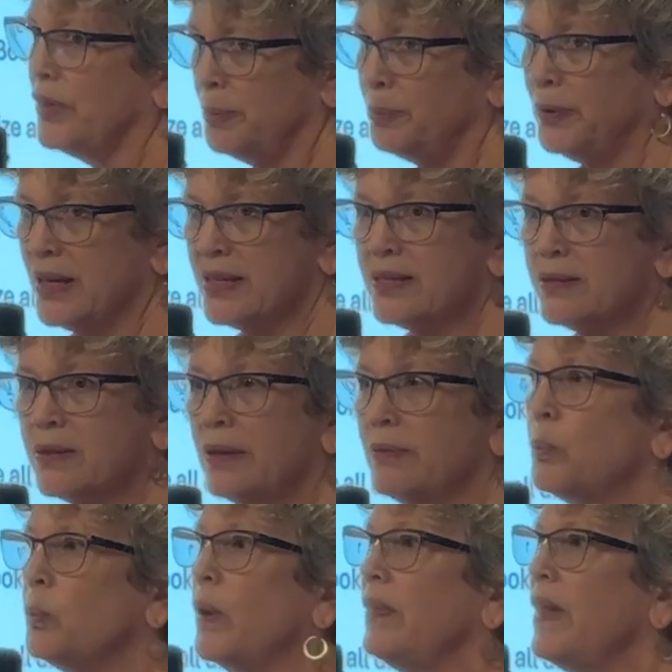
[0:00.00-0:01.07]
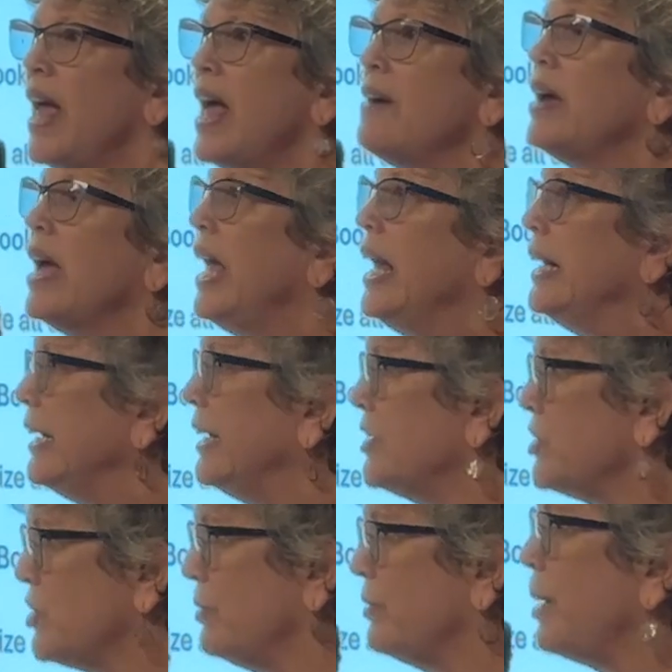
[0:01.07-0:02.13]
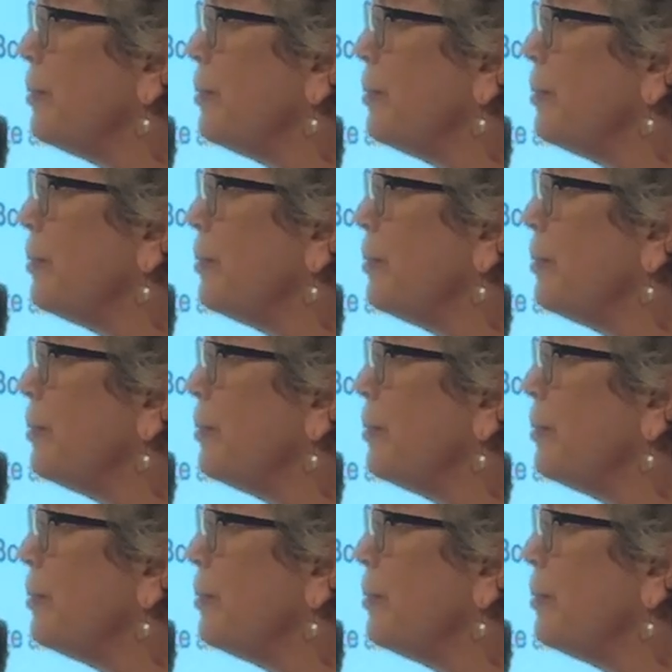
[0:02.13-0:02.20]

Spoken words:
over the place. And when they have a hated issue,